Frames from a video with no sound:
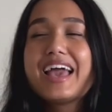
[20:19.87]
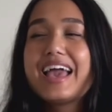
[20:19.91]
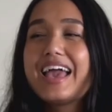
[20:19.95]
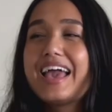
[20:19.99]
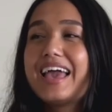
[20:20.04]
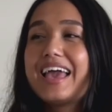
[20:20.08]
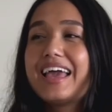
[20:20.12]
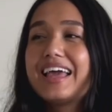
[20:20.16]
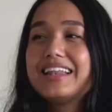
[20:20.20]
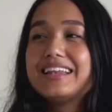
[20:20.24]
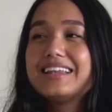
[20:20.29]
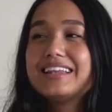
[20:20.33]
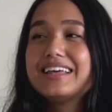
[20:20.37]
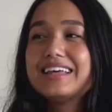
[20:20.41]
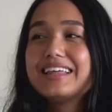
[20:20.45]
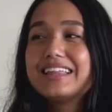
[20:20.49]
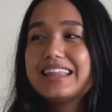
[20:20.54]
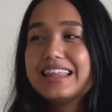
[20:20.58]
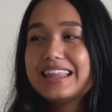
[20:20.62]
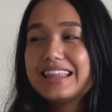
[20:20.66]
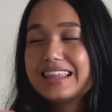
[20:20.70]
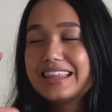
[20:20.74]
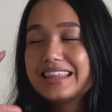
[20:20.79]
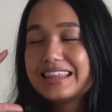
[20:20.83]
And
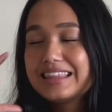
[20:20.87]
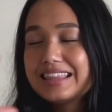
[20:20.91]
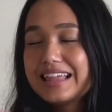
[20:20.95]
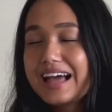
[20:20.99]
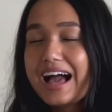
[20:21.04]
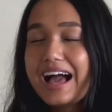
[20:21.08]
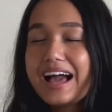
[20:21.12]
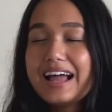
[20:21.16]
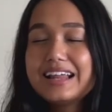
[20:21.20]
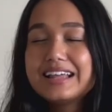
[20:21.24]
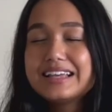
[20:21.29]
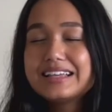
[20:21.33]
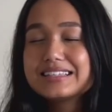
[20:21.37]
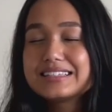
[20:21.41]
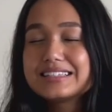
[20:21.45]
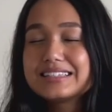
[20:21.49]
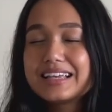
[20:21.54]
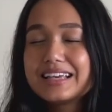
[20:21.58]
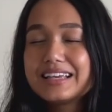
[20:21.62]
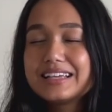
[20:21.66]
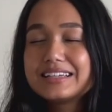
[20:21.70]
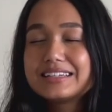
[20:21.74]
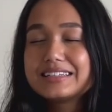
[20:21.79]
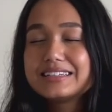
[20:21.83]
that is
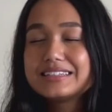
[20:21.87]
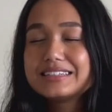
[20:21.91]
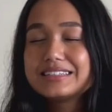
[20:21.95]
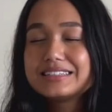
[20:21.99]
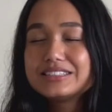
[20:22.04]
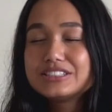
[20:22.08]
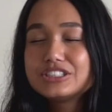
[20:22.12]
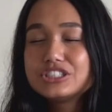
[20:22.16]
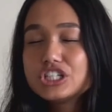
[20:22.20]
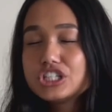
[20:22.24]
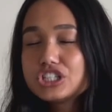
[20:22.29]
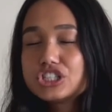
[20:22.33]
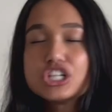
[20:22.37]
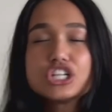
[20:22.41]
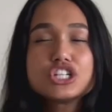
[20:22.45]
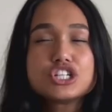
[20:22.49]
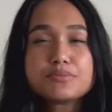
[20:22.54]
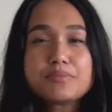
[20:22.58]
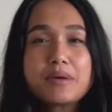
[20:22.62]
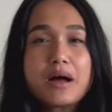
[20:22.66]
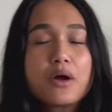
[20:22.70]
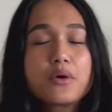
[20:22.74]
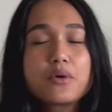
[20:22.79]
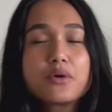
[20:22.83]
like just such
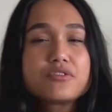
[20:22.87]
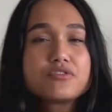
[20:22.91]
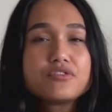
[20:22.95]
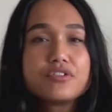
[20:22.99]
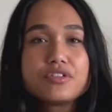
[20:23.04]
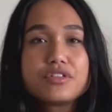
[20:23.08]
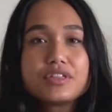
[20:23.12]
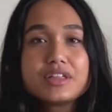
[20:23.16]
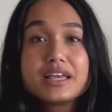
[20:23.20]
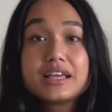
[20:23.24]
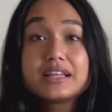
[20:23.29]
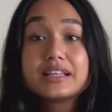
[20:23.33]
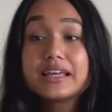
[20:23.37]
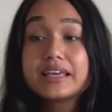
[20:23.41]
a powerful thing.